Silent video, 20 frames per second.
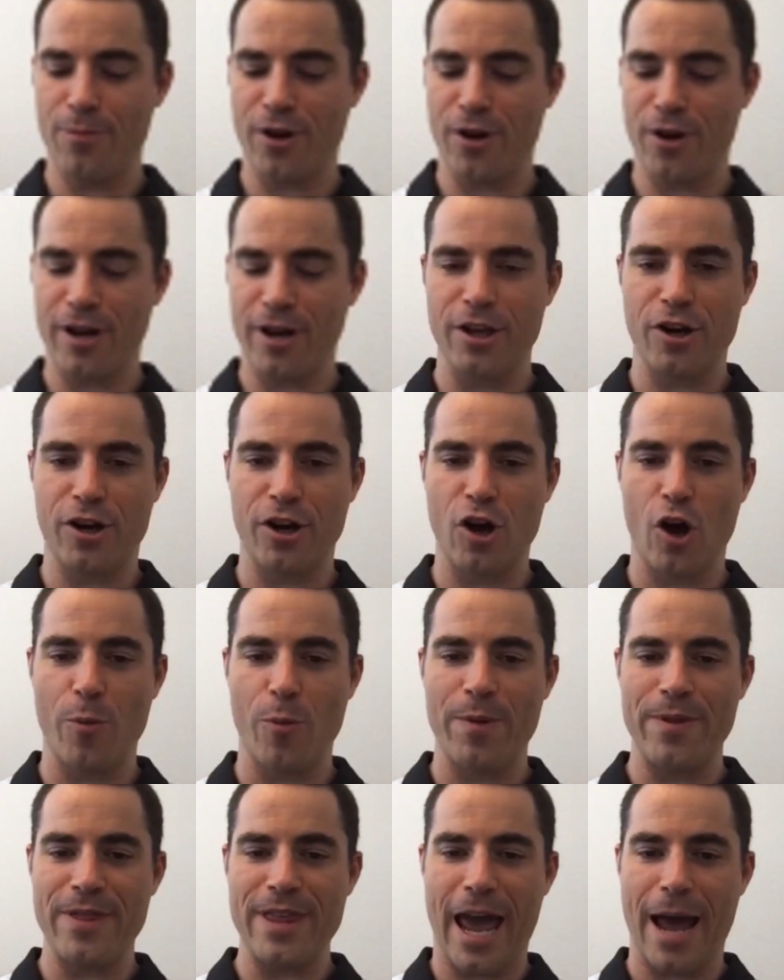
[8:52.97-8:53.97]
going to
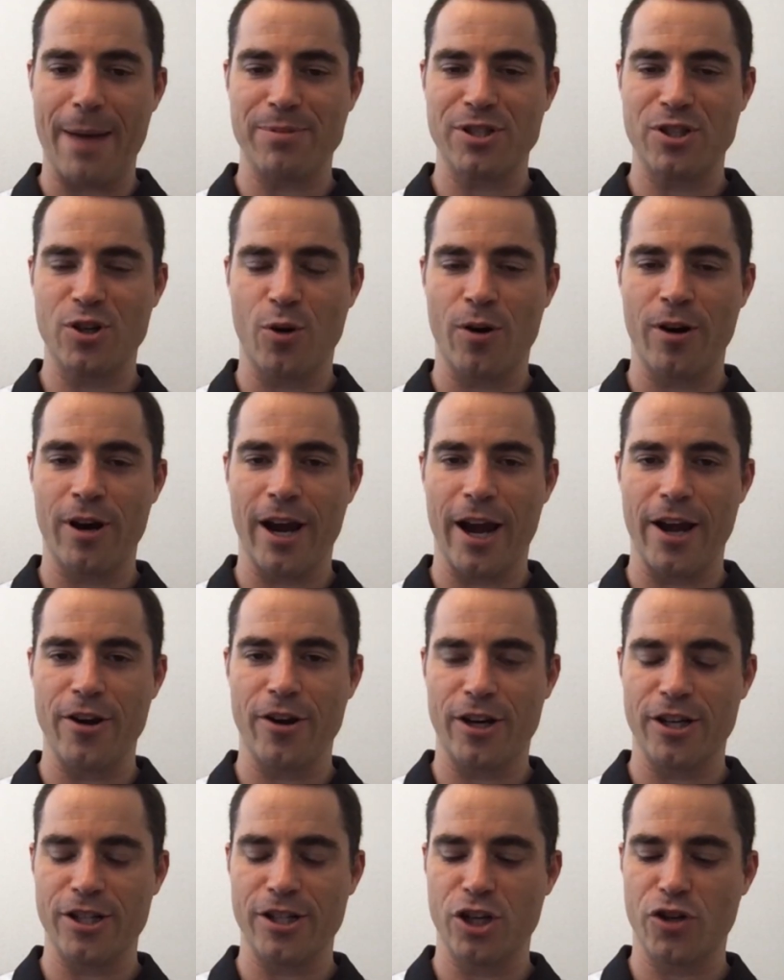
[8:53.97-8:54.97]
open the App Store and you're
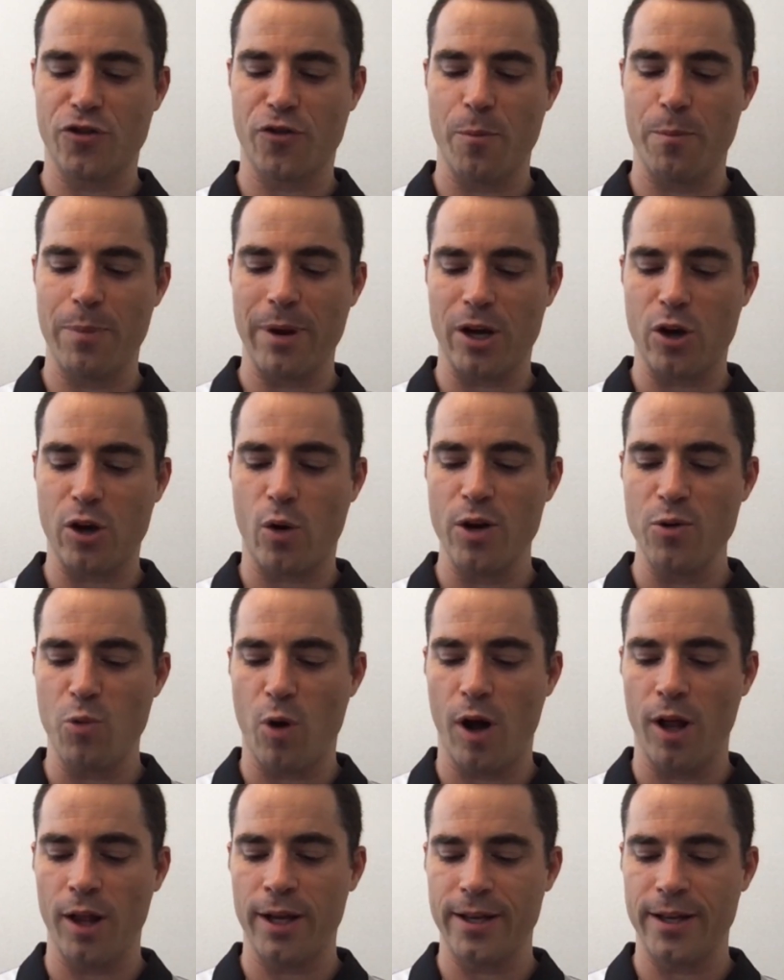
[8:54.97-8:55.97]
going to search for Bitcoin
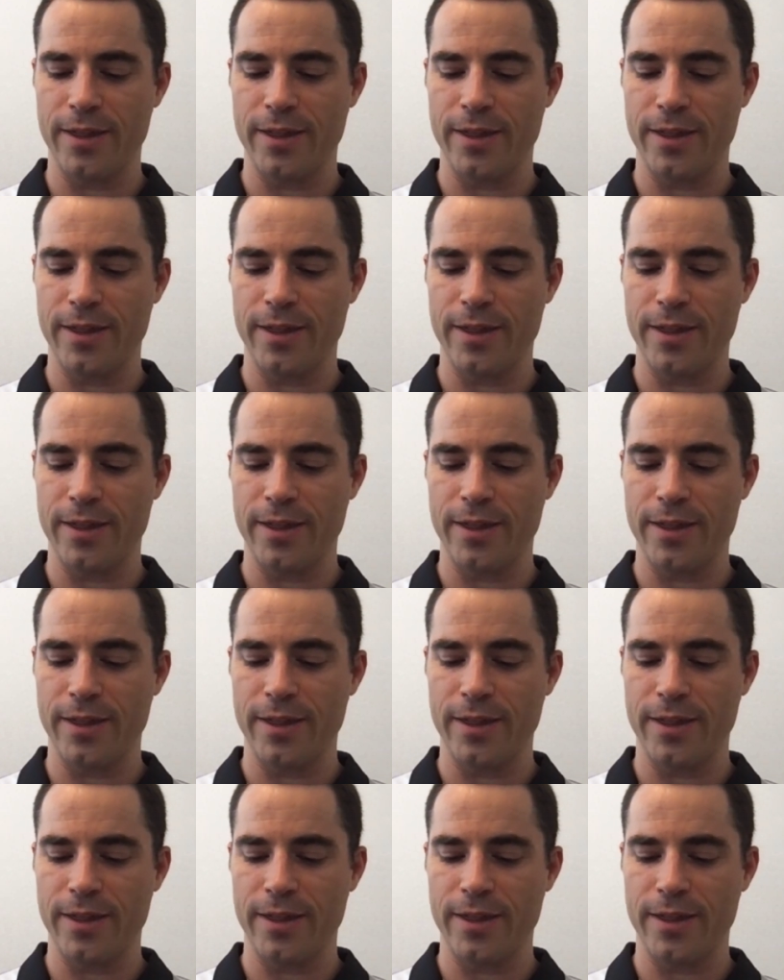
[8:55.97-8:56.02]
Wallet,